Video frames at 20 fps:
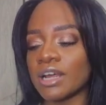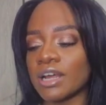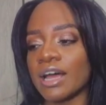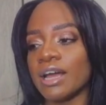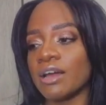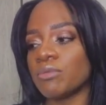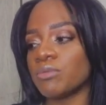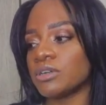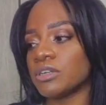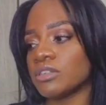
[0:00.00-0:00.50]
I
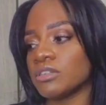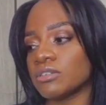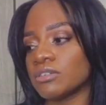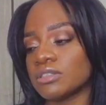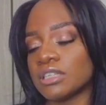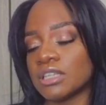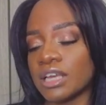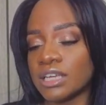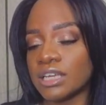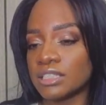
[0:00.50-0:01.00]
had one of
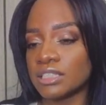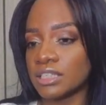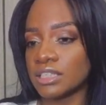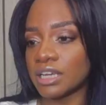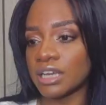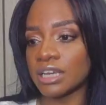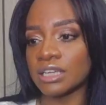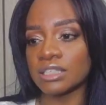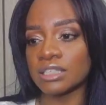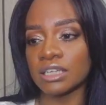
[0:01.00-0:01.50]
those lazy
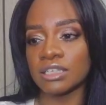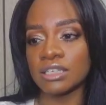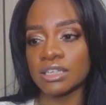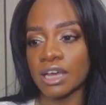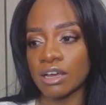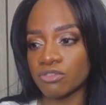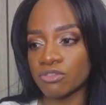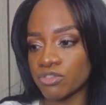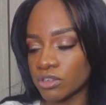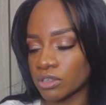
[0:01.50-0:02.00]
days. I did
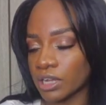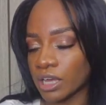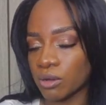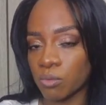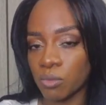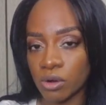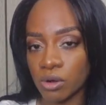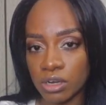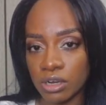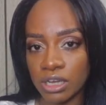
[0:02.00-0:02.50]
not feel like
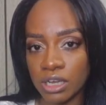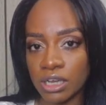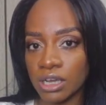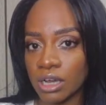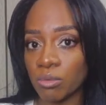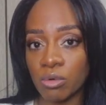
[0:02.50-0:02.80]
working.